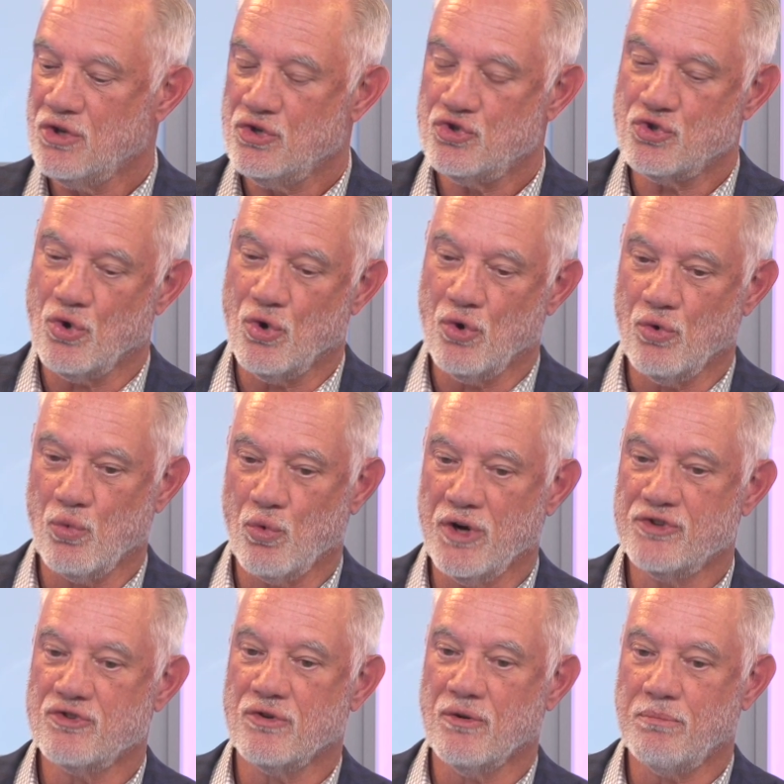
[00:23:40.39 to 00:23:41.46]
So the
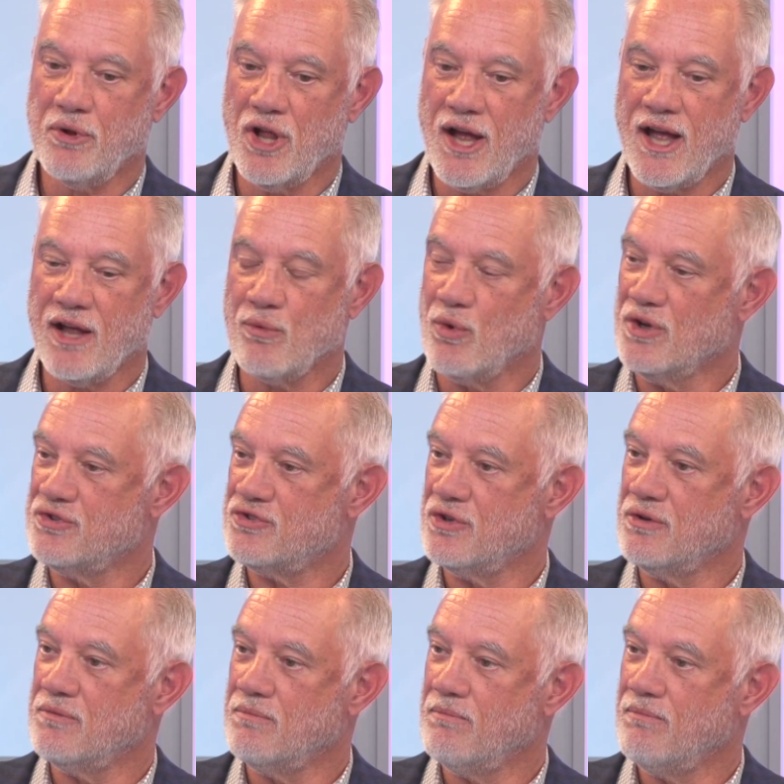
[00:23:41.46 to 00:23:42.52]
original plan was
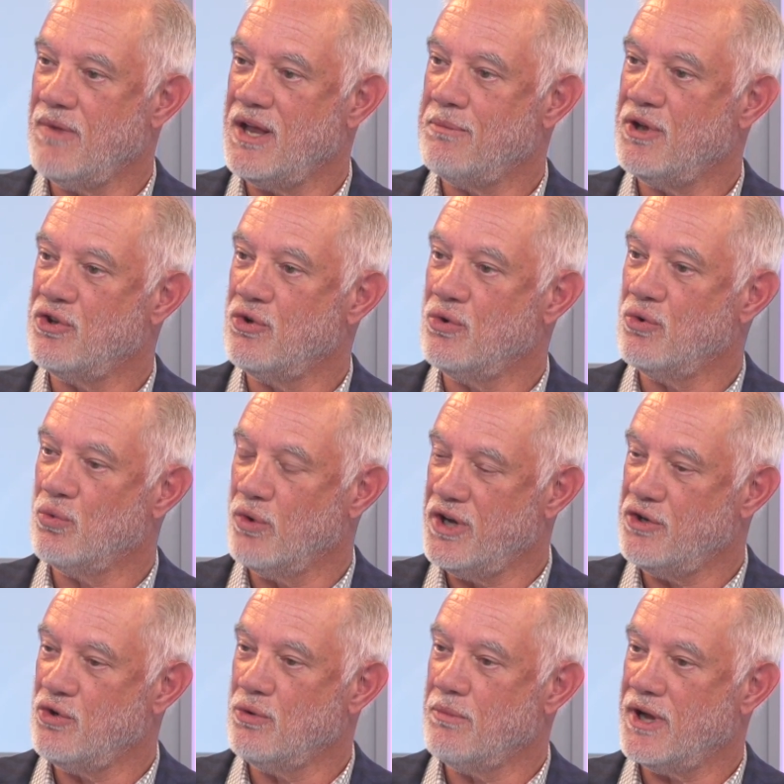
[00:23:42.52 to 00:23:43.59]
to maybe
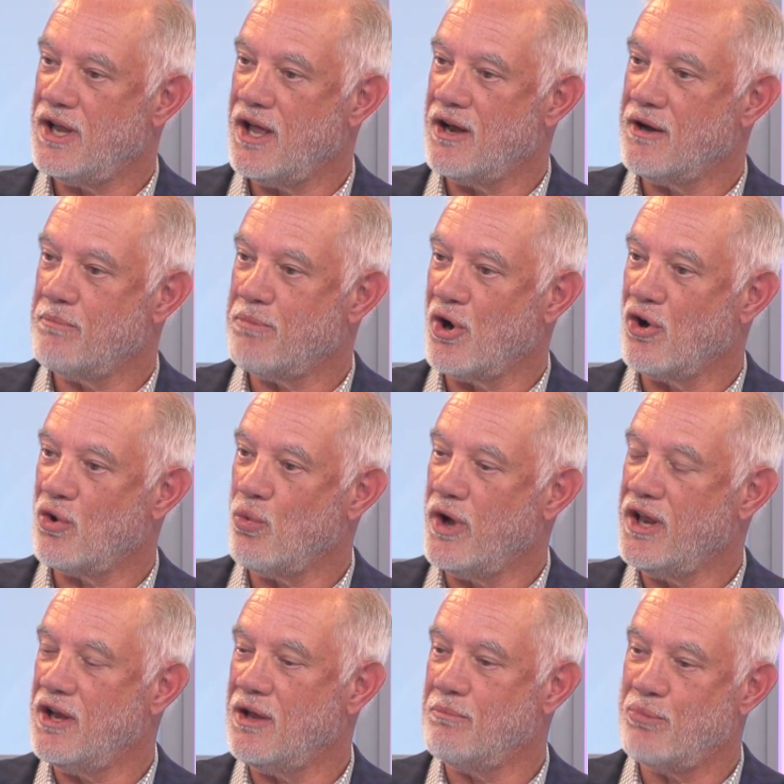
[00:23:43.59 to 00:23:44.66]
redo McKinnon Park
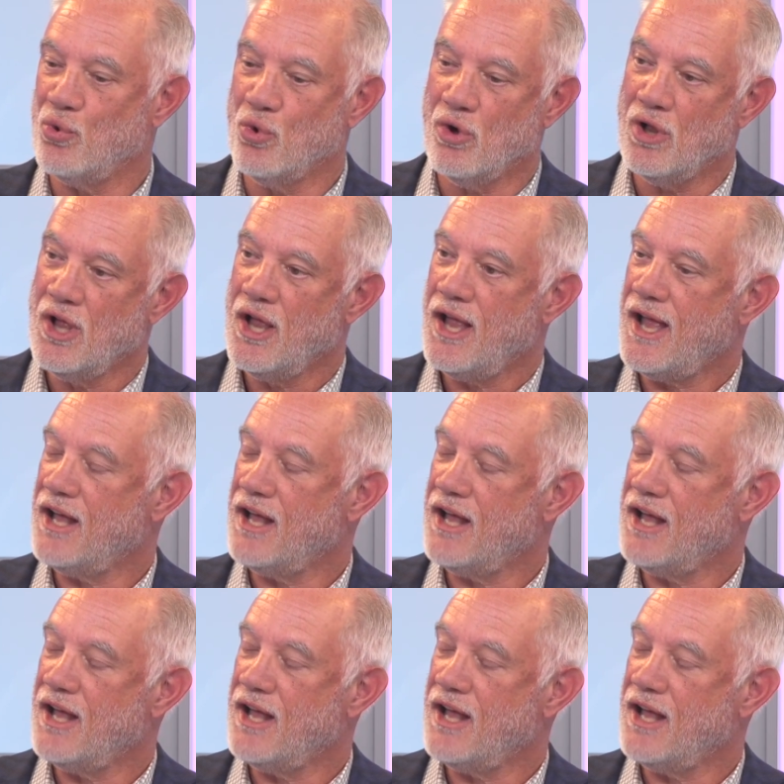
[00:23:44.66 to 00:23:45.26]
wading pool,